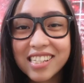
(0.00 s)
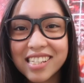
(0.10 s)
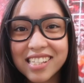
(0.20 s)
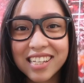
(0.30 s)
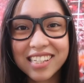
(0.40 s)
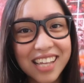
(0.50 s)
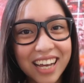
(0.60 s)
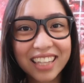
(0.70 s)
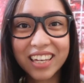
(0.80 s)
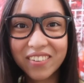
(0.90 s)
this is
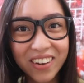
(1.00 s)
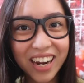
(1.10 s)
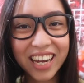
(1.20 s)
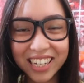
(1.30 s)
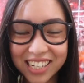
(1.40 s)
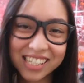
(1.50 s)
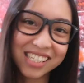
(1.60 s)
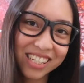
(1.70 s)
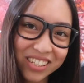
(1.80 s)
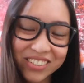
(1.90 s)
exactly where he
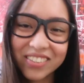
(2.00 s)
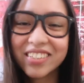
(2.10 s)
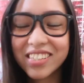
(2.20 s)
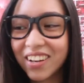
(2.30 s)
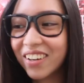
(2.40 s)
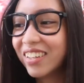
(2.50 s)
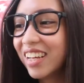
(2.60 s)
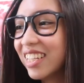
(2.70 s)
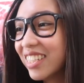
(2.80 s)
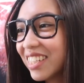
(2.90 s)
does it too. So,
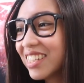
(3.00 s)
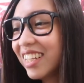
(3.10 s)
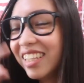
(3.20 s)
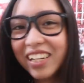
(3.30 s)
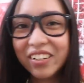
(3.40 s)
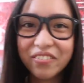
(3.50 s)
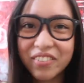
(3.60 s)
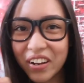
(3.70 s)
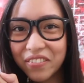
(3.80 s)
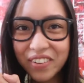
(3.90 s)
just a little
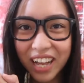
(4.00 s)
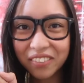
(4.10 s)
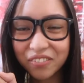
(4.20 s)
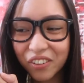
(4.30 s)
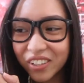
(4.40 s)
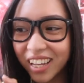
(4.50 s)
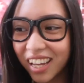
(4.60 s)
fun fact for